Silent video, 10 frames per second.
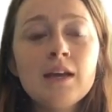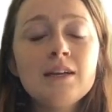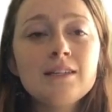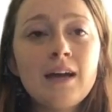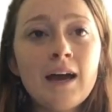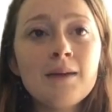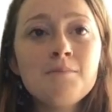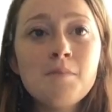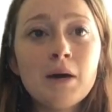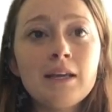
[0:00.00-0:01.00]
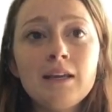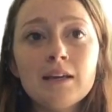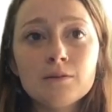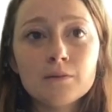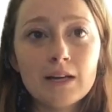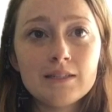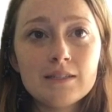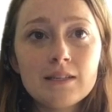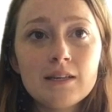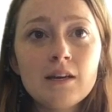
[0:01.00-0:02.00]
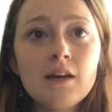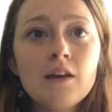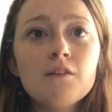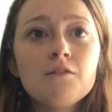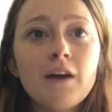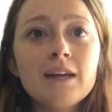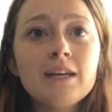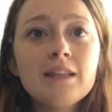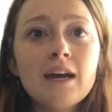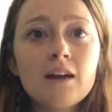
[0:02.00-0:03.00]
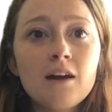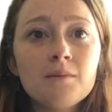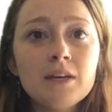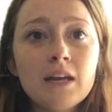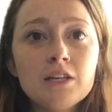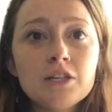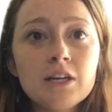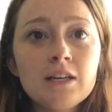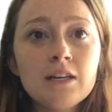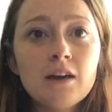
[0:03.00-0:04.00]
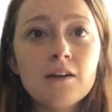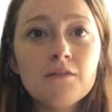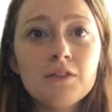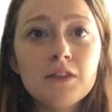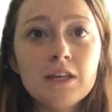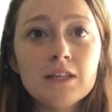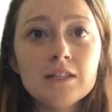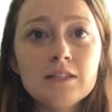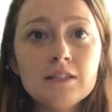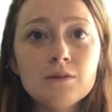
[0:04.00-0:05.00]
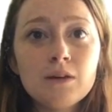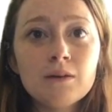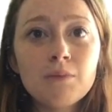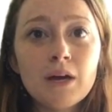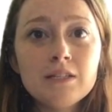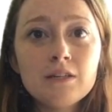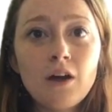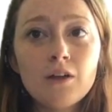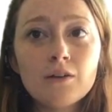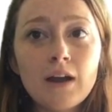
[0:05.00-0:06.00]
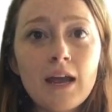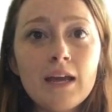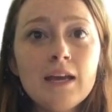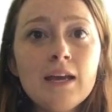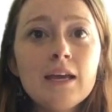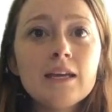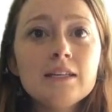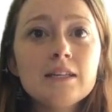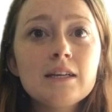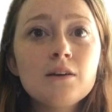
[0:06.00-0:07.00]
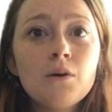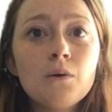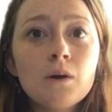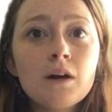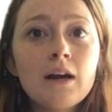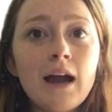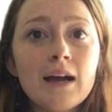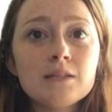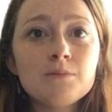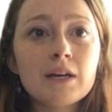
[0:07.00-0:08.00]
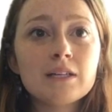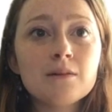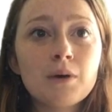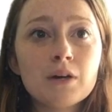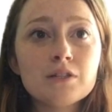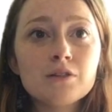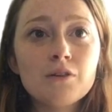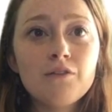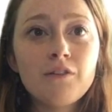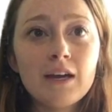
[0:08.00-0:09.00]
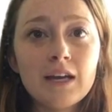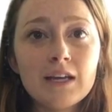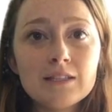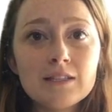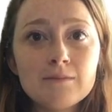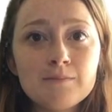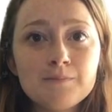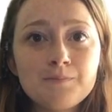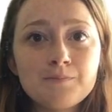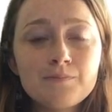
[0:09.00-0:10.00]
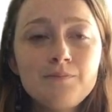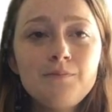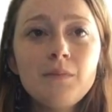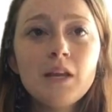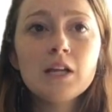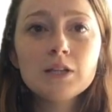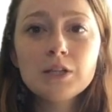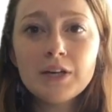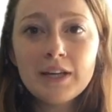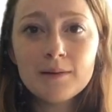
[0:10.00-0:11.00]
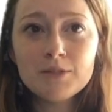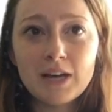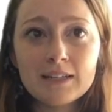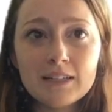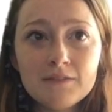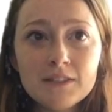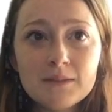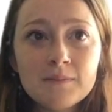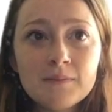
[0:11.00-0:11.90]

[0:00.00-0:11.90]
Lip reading: time, money, and risk. Finding that combination of these you can best tolerate is a core aspect in personal finance. Learning objectives.